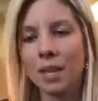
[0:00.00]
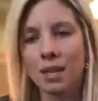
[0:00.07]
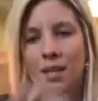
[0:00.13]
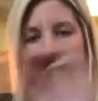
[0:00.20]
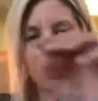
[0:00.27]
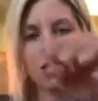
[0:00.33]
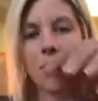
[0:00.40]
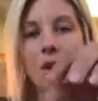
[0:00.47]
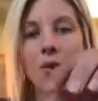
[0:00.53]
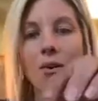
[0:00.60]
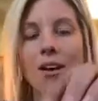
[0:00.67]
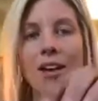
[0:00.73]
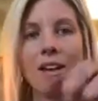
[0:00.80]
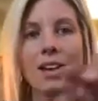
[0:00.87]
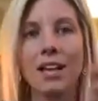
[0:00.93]

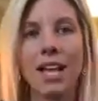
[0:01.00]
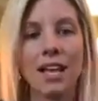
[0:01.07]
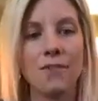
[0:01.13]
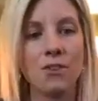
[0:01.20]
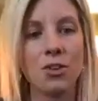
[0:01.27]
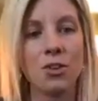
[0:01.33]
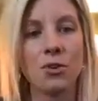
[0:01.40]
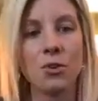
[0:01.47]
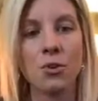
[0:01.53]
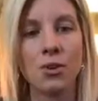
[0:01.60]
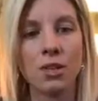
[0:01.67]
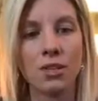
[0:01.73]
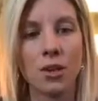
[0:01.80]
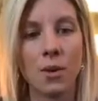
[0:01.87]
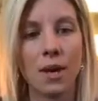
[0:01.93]
So if
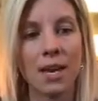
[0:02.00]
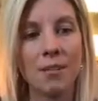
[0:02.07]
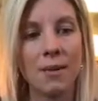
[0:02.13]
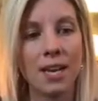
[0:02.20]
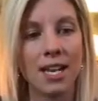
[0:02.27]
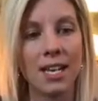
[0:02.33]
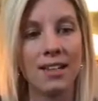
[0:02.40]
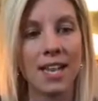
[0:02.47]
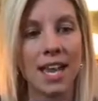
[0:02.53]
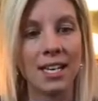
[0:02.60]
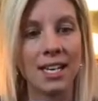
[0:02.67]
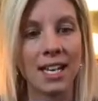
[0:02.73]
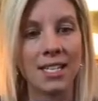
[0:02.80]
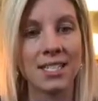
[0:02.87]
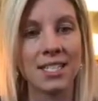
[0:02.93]
you know anybody that
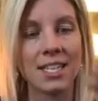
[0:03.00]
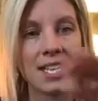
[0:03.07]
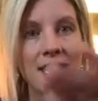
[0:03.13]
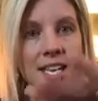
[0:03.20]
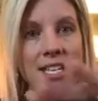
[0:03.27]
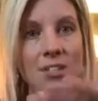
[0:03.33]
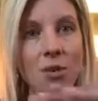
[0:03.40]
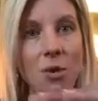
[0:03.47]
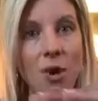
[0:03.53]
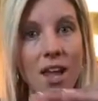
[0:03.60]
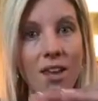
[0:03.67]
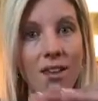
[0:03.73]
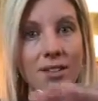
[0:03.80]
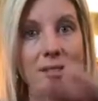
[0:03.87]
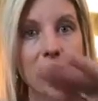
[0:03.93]
needs these
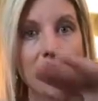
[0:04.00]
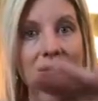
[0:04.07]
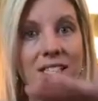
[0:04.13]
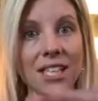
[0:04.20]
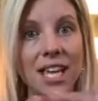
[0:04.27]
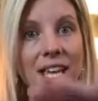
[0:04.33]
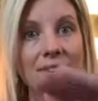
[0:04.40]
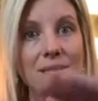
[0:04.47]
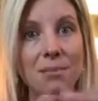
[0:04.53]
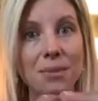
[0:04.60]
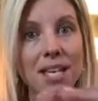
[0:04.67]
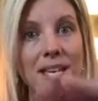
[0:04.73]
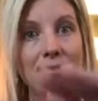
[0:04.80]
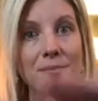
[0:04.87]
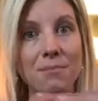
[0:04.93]
oils, please,
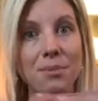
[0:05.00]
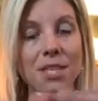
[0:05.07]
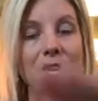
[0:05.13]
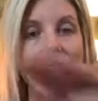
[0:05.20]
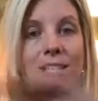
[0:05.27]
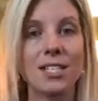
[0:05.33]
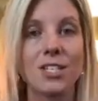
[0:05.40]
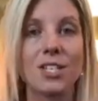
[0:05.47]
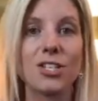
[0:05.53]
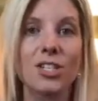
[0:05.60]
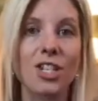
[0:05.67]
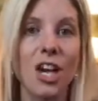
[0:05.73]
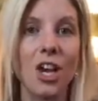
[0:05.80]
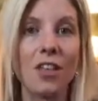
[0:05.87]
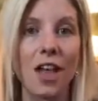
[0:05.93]
please, please
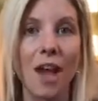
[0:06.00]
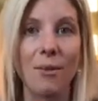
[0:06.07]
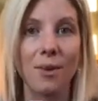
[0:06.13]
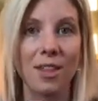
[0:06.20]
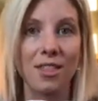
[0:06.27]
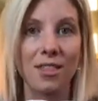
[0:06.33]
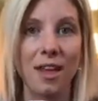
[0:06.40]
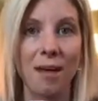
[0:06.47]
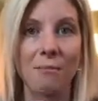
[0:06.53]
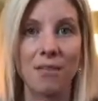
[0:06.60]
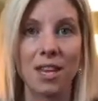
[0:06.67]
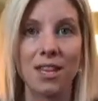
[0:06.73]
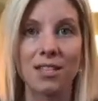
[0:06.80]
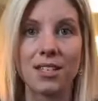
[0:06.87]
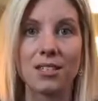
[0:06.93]
share that with them,
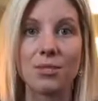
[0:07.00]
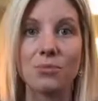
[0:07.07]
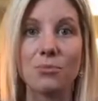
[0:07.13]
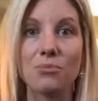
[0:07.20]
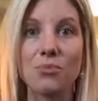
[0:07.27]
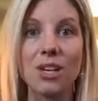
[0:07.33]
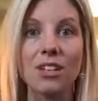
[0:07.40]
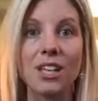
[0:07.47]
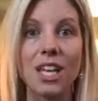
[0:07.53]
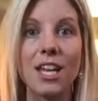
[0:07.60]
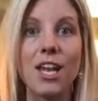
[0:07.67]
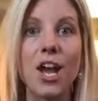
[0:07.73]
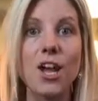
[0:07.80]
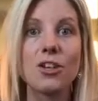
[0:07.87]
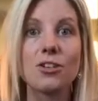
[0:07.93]
because it's
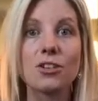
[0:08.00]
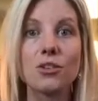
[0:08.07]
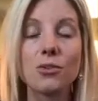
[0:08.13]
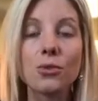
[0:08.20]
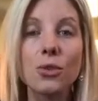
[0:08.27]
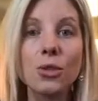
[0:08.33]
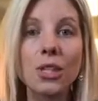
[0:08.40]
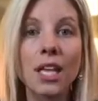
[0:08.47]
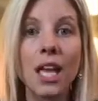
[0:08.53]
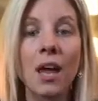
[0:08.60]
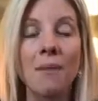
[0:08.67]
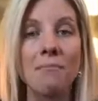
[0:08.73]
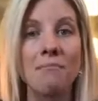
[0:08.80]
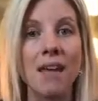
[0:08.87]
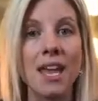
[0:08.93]
really, truly
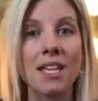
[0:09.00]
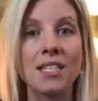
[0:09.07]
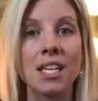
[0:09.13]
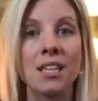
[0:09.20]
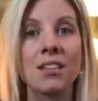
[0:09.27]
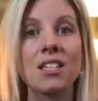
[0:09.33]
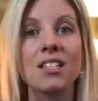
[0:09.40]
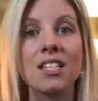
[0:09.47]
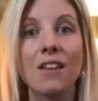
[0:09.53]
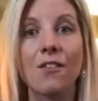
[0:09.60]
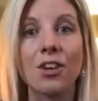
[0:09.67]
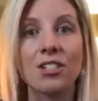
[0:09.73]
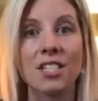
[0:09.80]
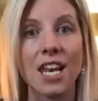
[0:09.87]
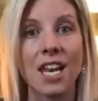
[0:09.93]
amazing the
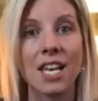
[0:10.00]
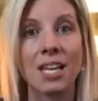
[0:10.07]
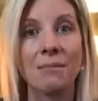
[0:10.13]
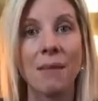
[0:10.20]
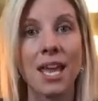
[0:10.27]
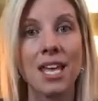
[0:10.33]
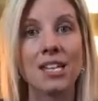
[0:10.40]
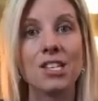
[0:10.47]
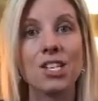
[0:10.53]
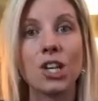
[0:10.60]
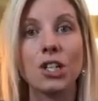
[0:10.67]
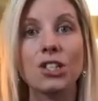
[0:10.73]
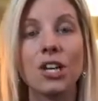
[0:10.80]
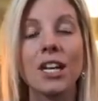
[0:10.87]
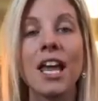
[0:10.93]
difference that it can make in
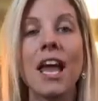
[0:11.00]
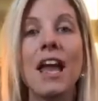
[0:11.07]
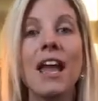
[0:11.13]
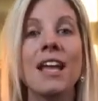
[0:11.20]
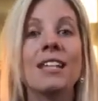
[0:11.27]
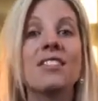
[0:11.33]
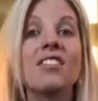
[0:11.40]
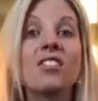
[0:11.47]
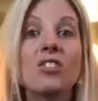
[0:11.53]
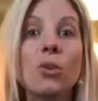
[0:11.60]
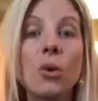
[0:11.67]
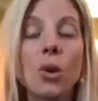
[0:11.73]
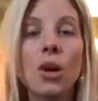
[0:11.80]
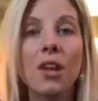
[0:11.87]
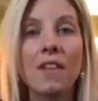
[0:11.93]
children in
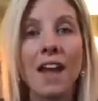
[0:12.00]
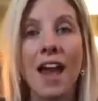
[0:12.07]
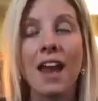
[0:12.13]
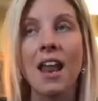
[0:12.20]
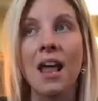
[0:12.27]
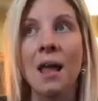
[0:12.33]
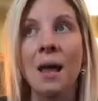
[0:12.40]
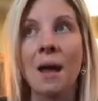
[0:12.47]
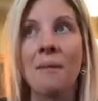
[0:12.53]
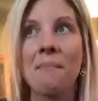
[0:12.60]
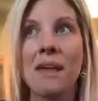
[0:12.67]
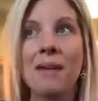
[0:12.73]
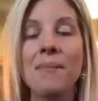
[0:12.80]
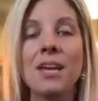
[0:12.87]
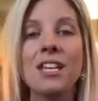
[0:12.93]
school that
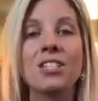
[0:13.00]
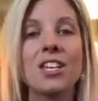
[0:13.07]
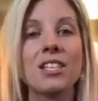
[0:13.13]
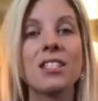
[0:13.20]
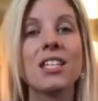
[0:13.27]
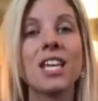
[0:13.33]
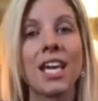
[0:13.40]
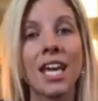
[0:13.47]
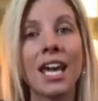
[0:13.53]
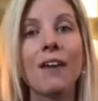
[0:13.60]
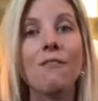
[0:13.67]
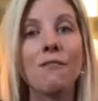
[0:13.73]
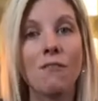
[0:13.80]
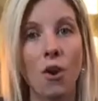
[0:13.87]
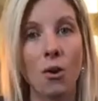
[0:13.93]
maybe just
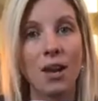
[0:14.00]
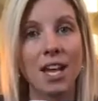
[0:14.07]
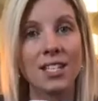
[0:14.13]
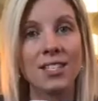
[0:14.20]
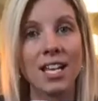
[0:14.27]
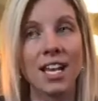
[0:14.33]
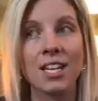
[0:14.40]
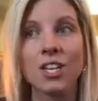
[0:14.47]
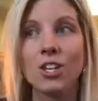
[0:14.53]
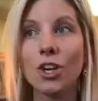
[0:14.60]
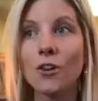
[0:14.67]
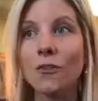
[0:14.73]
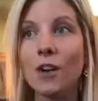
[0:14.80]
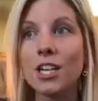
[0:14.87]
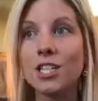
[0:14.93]
can't focus. And
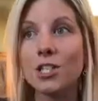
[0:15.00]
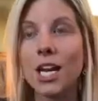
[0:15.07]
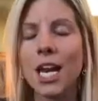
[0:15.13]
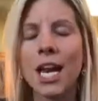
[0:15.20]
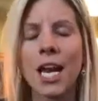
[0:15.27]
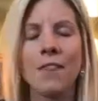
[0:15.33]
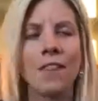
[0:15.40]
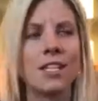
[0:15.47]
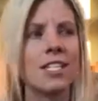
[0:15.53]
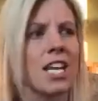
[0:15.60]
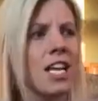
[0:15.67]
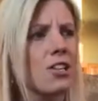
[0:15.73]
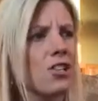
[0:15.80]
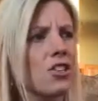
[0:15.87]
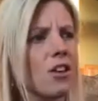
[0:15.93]
you're frustrated, and the
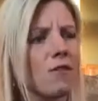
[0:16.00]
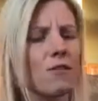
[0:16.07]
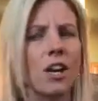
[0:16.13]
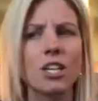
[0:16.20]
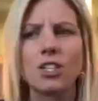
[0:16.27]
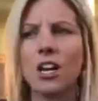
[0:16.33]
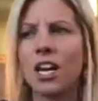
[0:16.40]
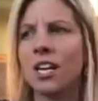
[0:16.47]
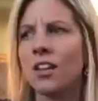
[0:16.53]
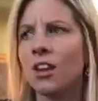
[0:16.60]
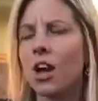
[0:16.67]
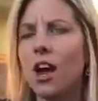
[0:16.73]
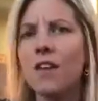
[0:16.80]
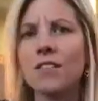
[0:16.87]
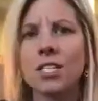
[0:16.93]
teachers are frustrated, and
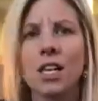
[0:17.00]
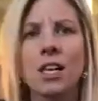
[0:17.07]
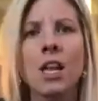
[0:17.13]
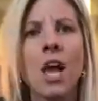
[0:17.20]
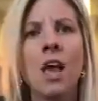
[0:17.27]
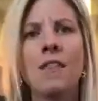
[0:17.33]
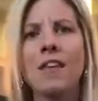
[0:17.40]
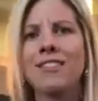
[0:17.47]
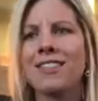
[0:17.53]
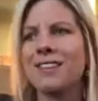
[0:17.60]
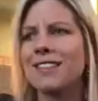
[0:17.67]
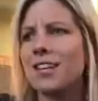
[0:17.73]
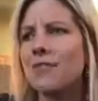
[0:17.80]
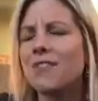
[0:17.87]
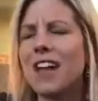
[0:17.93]
then all of a sudden they
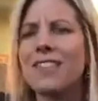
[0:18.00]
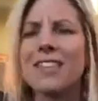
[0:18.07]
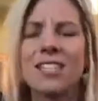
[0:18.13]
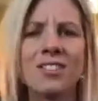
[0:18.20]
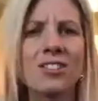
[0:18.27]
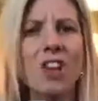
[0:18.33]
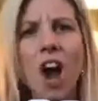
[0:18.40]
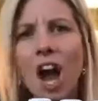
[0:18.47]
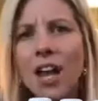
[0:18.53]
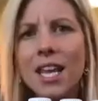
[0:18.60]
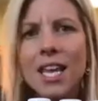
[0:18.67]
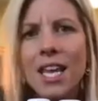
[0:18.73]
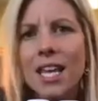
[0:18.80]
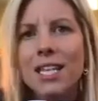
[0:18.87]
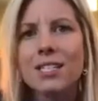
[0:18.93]
think that you've got this
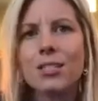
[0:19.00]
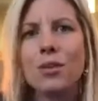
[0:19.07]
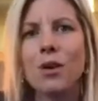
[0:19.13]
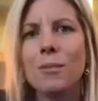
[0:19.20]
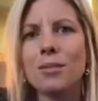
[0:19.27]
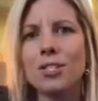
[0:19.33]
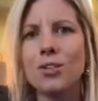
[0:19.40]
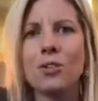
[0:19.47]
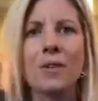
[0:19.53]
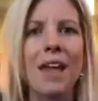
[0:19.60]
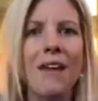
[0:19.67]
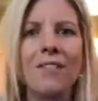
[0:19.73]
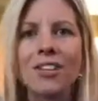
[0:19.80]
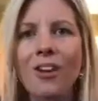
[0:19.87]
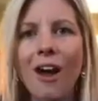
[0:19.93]
naughty kid at school, but you
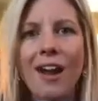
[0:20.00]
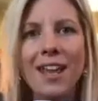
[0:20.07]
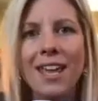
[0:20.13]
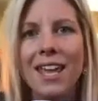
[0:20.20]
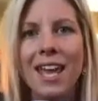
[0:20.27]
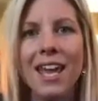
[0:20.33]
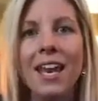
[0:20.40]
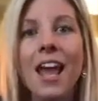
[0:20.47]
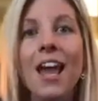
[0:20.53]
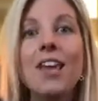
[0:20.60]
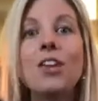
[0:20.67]
don't have a naughty kid.